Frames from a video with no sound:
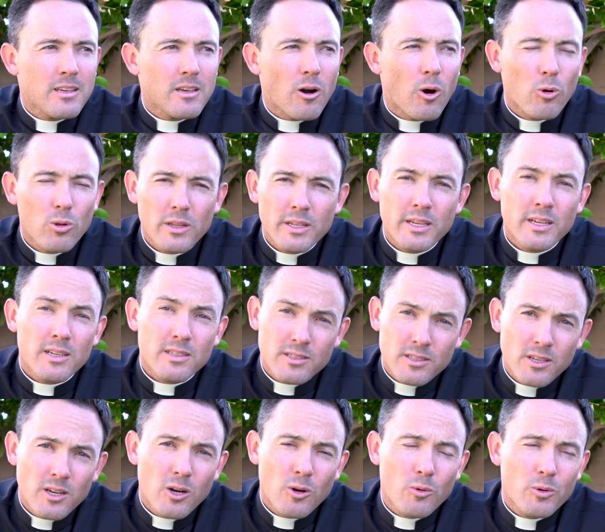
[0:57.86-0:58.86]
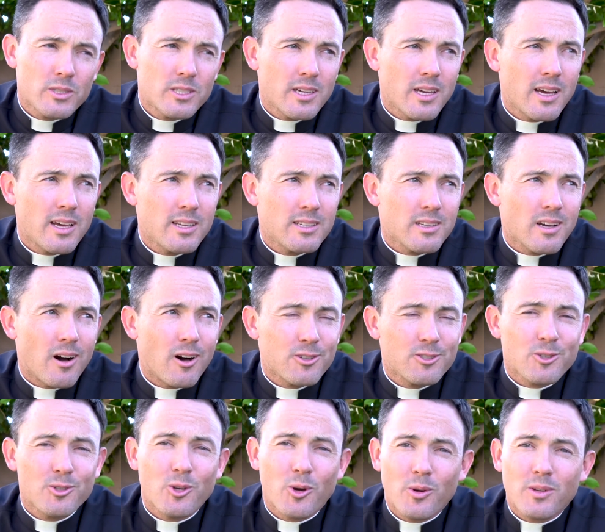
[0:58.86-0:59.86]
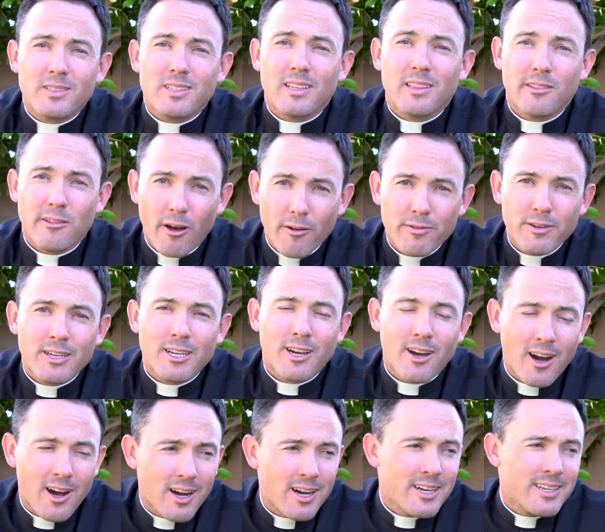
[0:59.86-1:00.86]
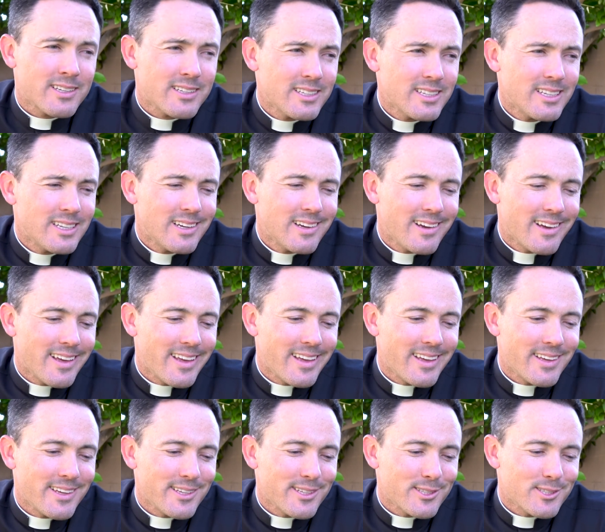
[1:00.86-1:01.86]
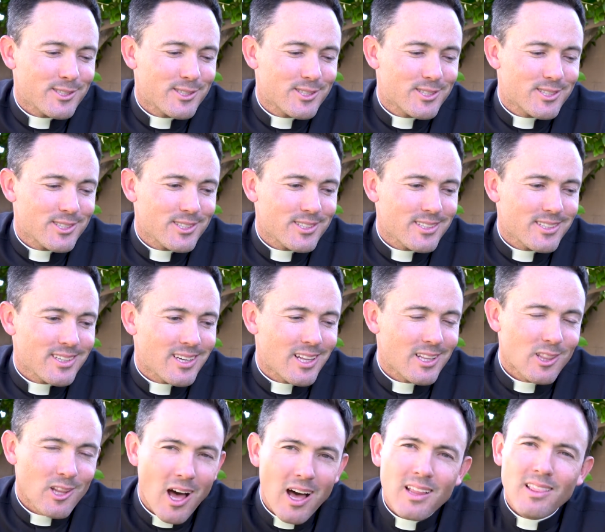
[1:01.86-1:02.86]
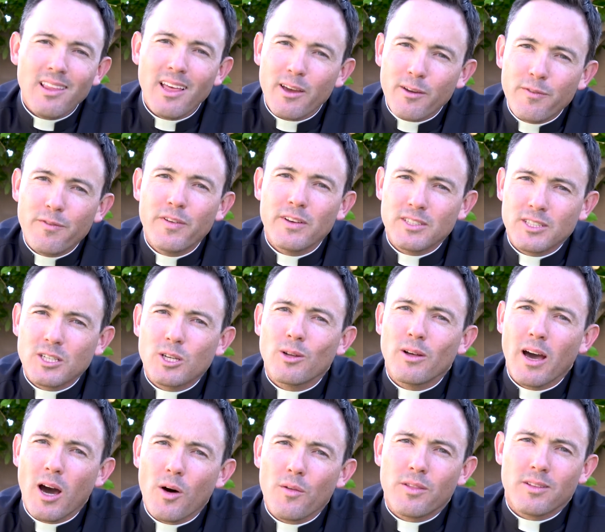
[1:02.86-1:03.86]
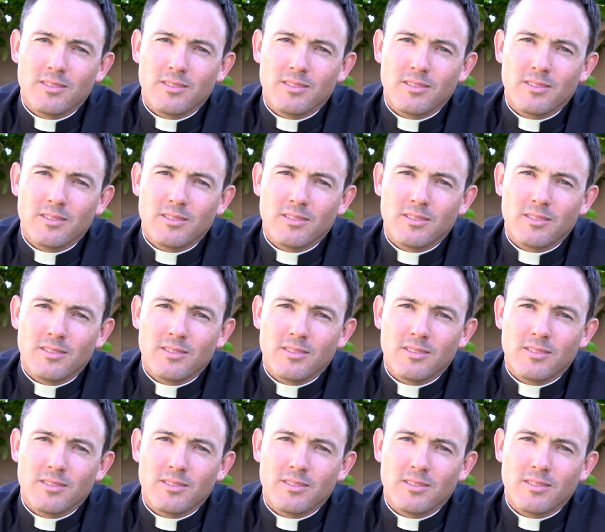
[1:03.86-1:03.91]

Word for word: Holiness, you know, which is also known as loving God, is a lot like physical health,